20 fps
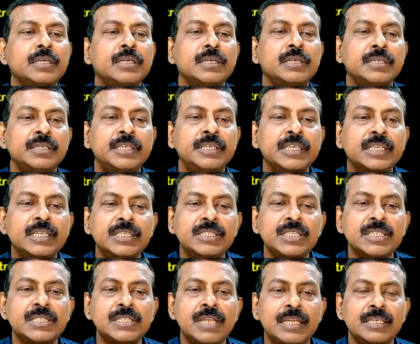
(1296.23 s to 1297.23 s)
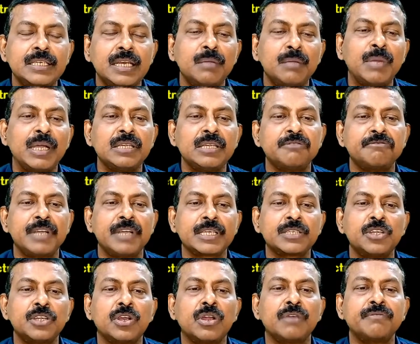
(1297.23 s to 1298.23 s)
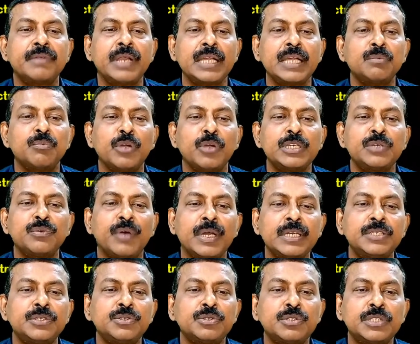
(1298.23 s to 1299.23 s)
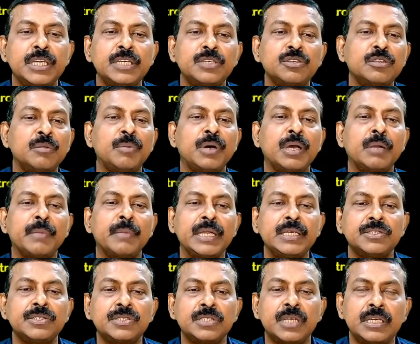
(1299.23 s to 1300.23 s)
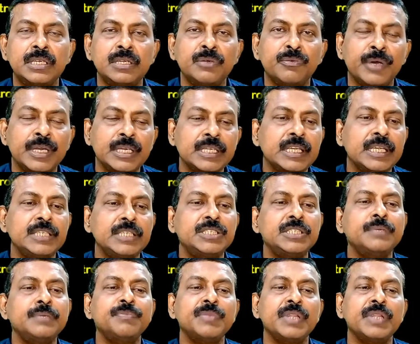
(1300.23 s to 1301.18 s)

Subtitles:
Decreases slightly by a factor of 9.1 into 10 to the power minus 31 kg.